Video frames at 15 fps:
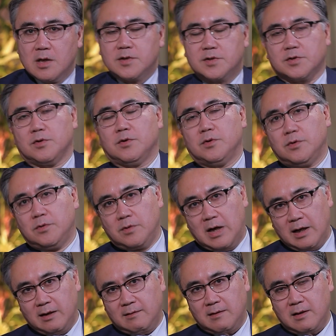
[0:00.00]
So
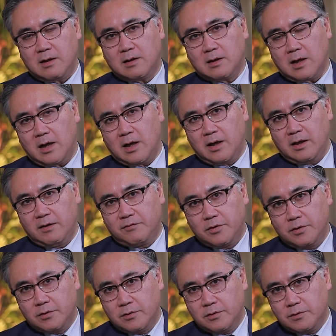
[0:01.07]
I think uh, if
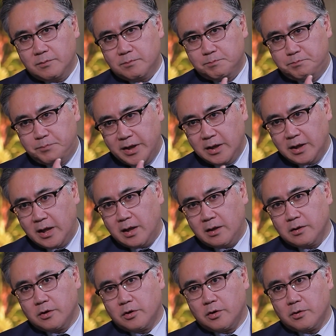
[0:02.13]
you bring
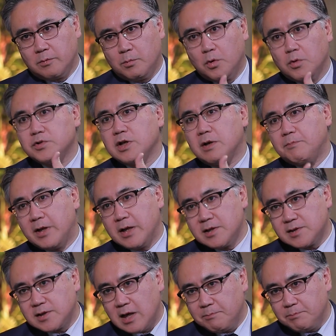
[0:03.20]
in, you know, more
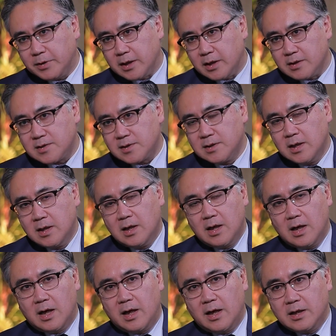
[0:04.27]
Japanese companies
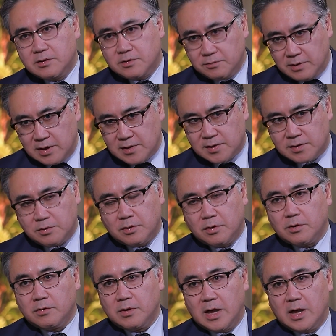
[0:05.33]
uh, into this, you
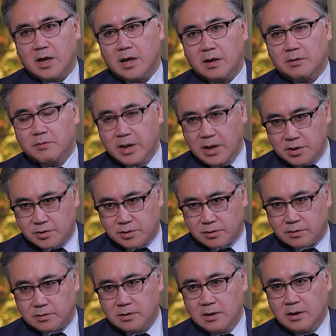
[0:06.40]
know, uh,
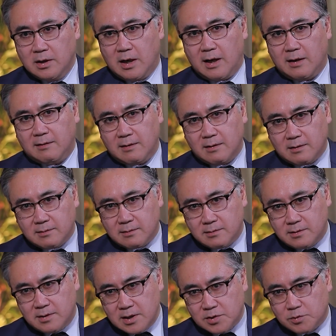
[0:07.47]
region, I think
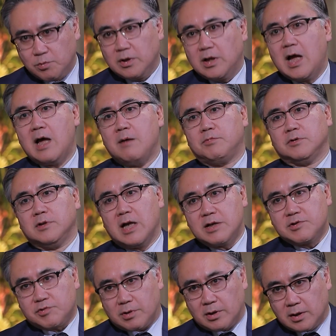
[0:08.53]
this will happen
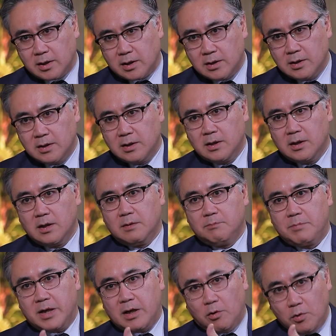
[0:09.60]
naturally.
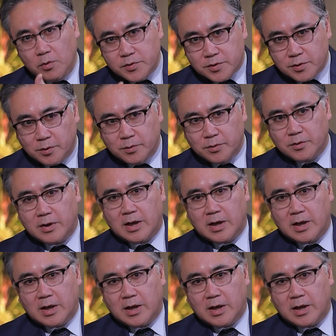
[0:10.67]
But also, you